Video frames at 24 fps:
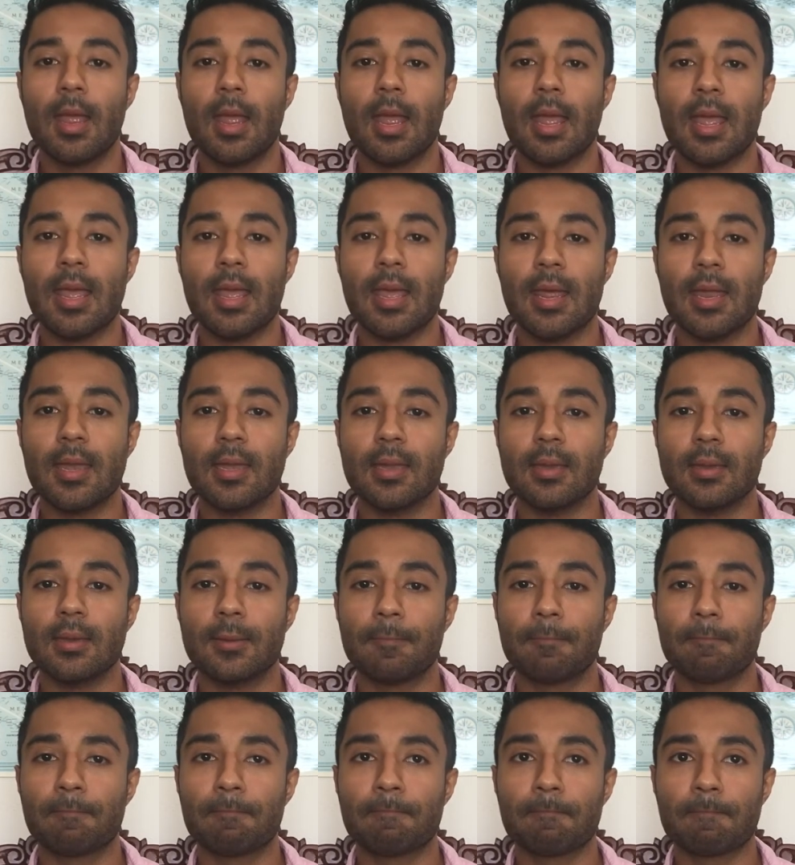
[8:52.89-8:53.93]
And
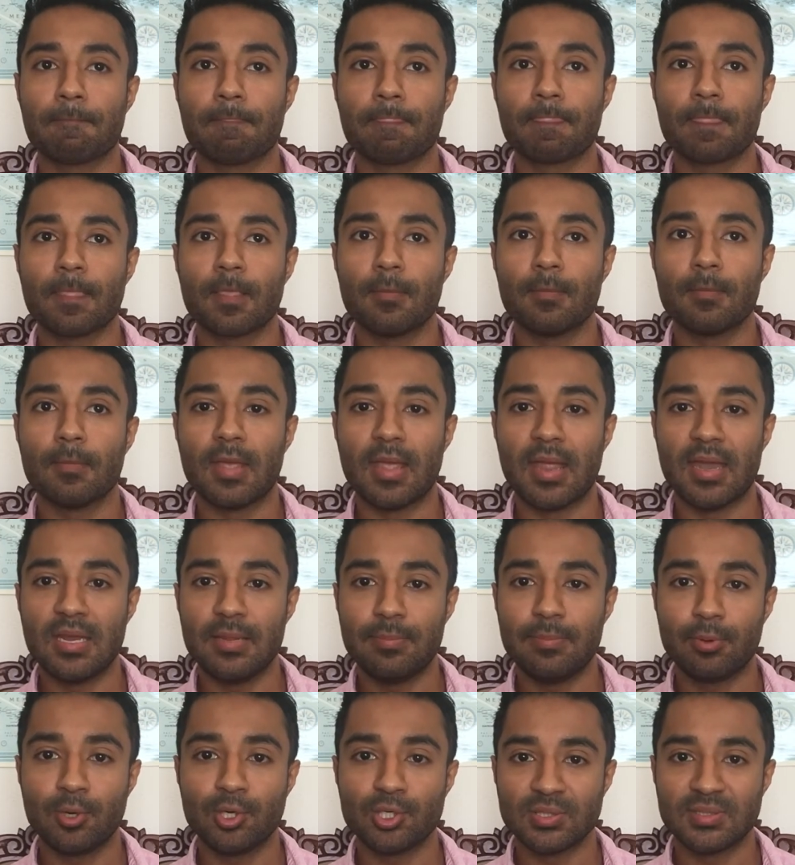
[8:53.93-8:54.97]
any
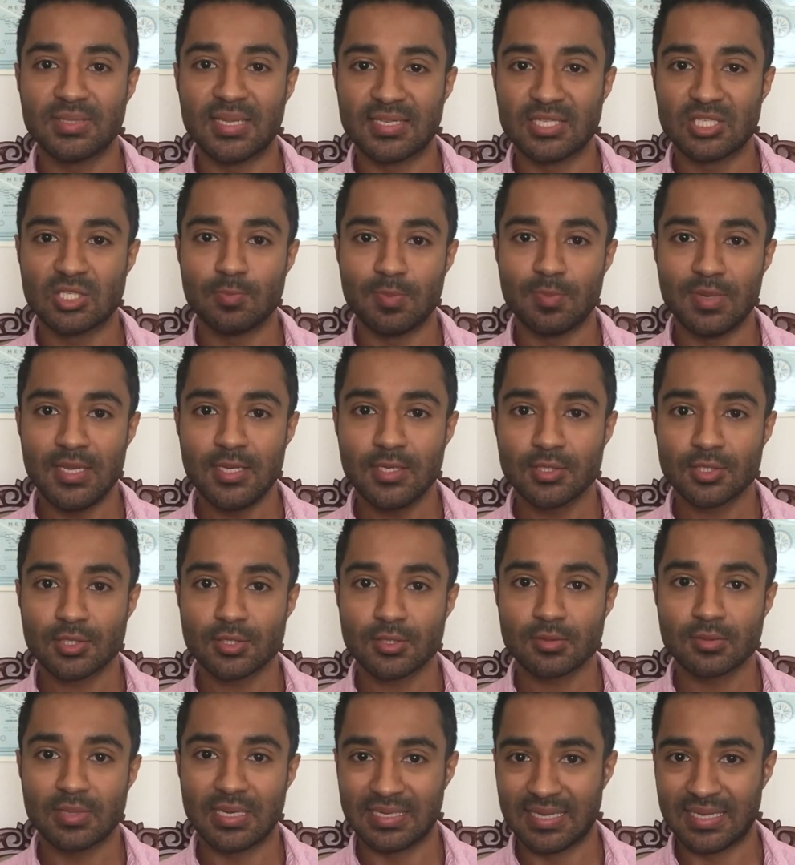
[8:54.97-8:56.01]
person that
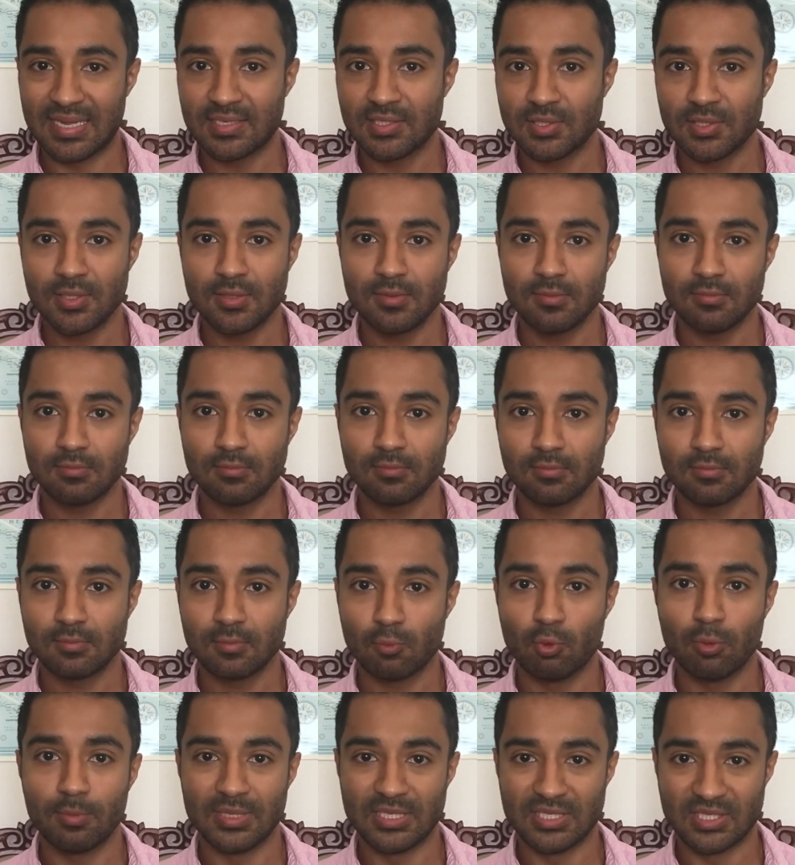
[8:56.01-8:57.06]
speaks against it
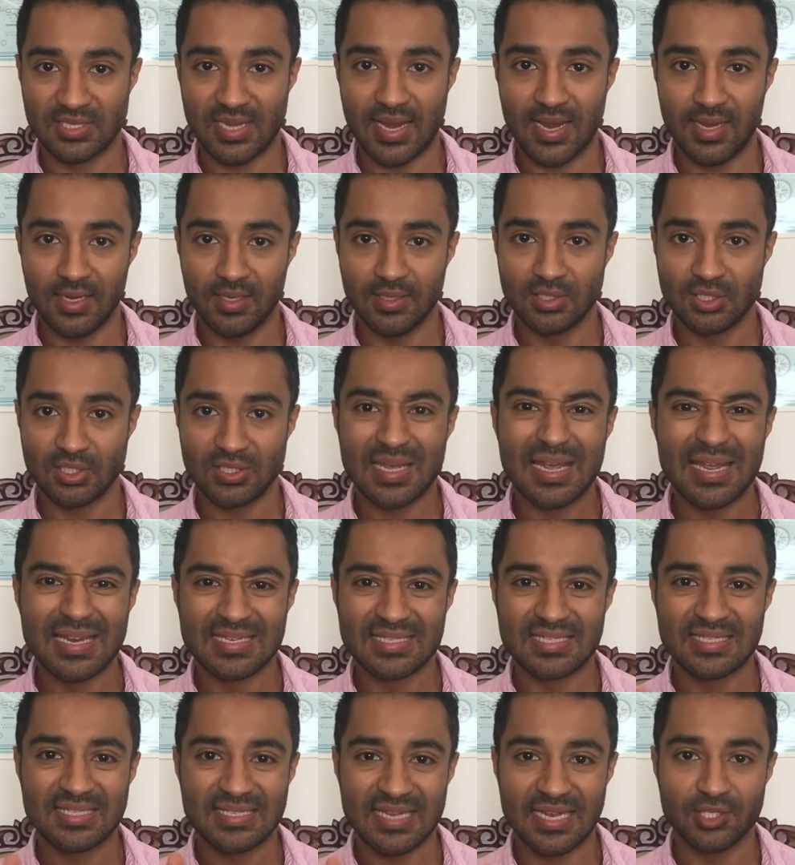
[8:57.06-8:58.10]
will be silenced and
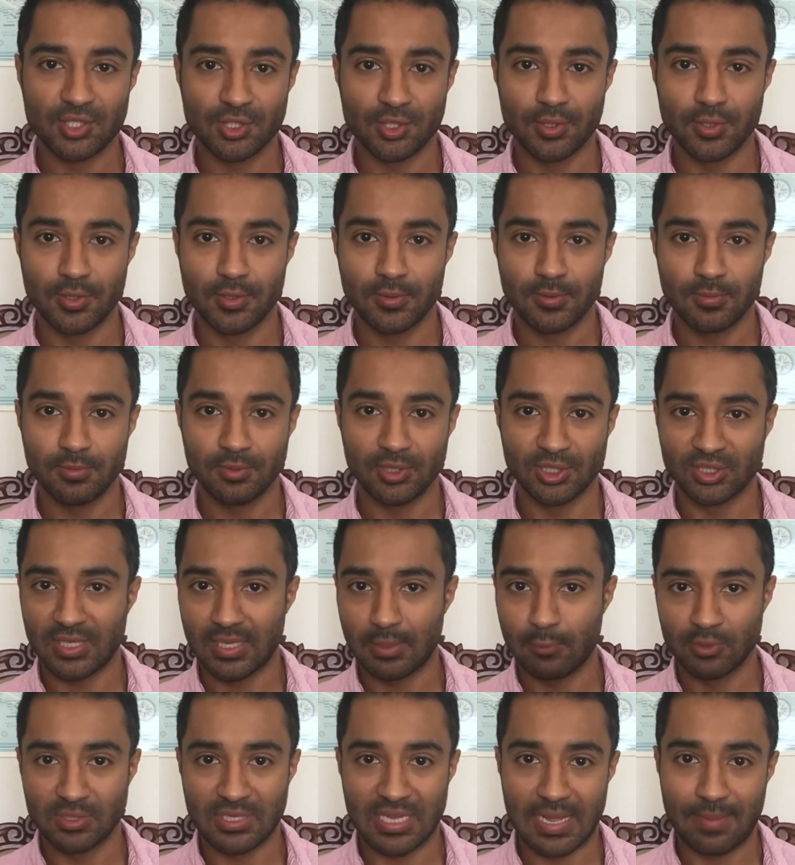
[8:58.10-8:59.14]
censored, just
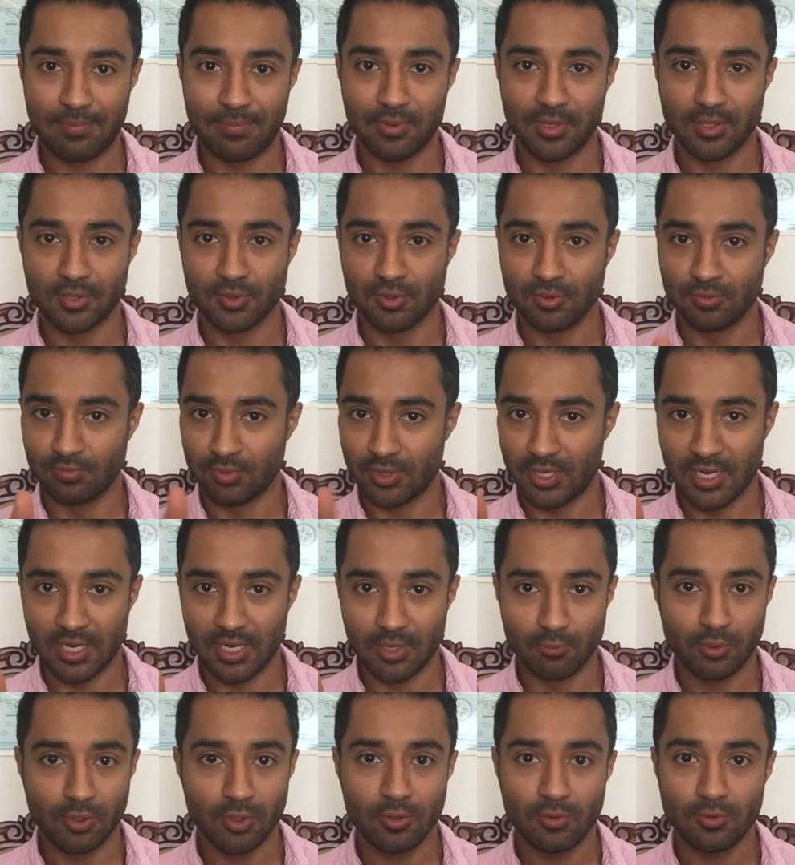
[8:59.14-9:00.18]
like what's happening to
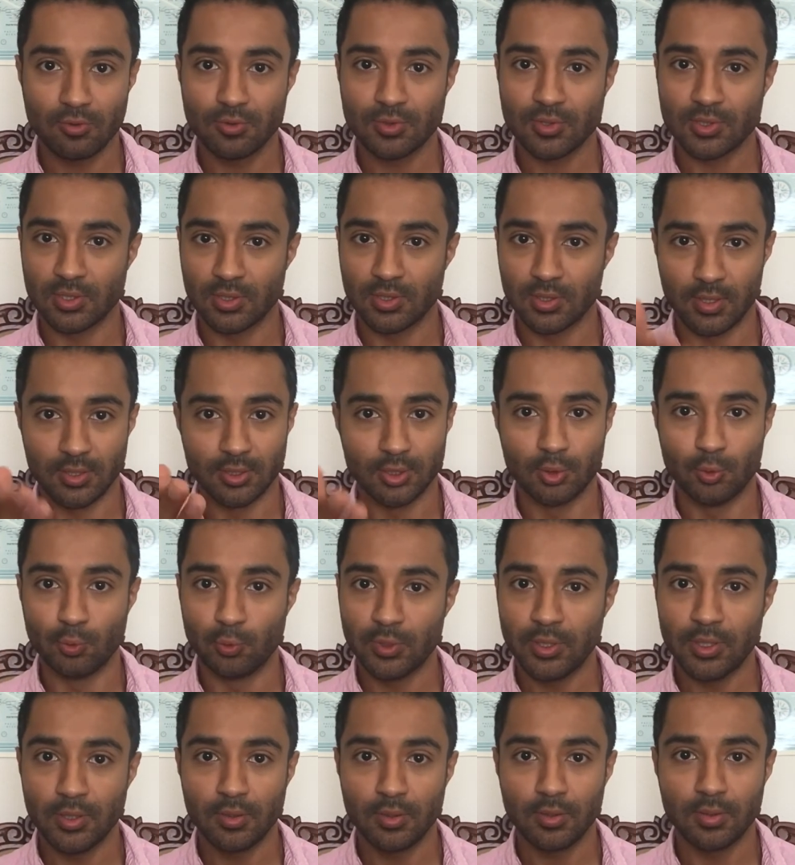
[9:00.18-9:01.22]
Brian Rose and London
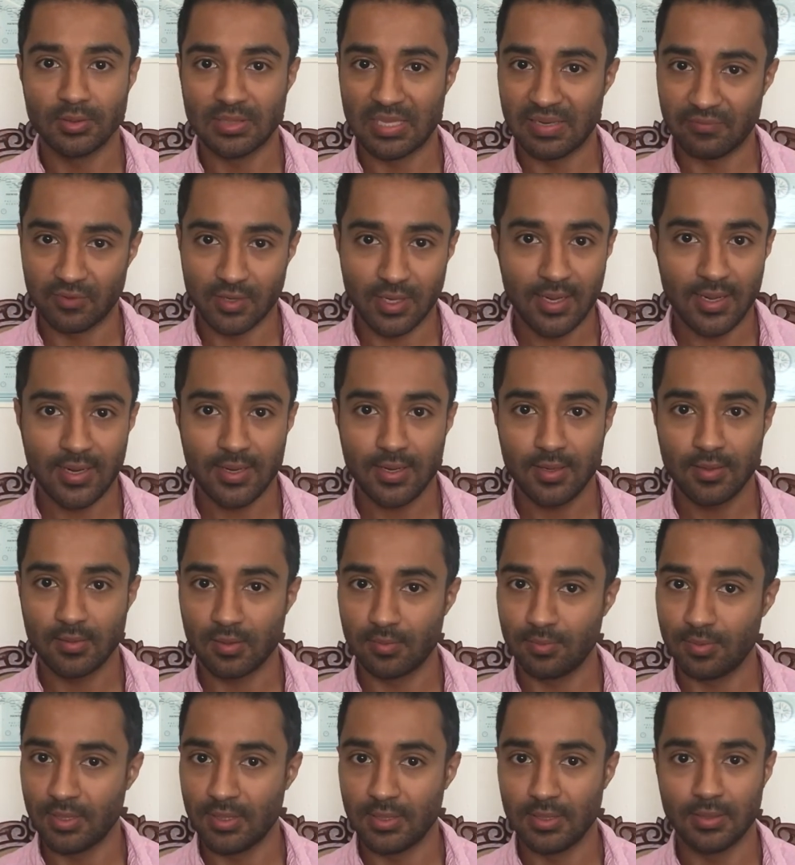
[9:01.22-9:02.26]
Real and David Icke. They're
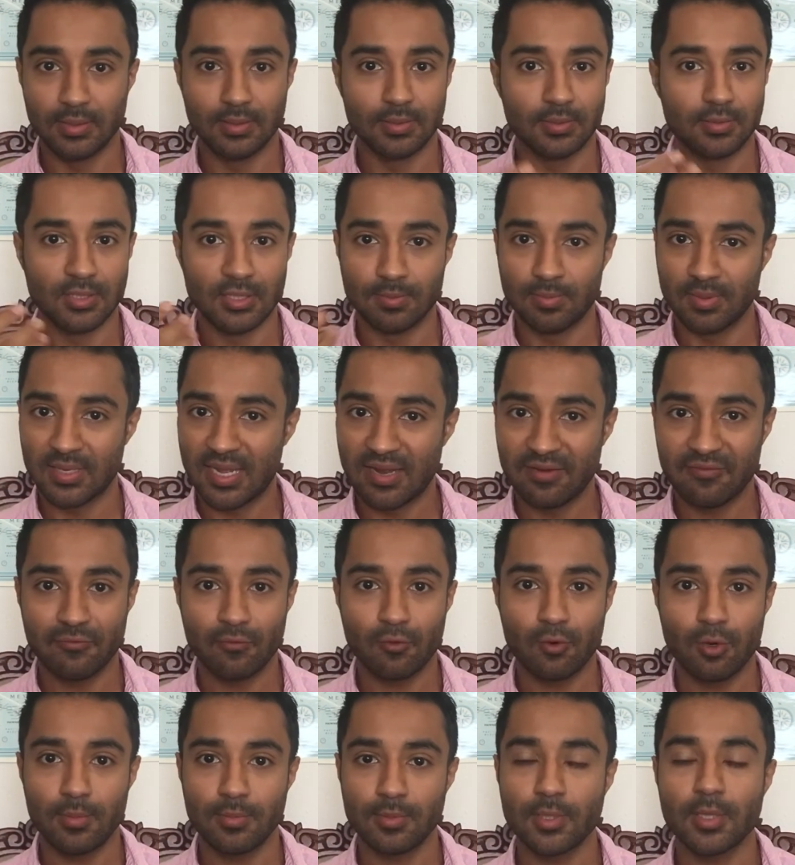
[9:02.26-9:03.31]
being
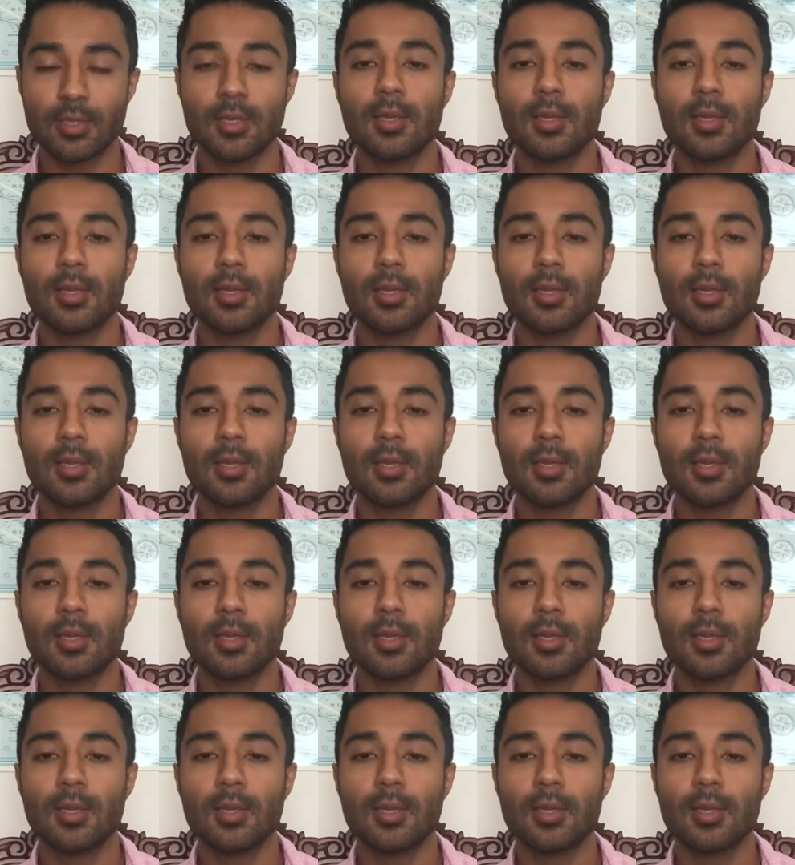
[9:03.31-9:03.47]
deplatformed.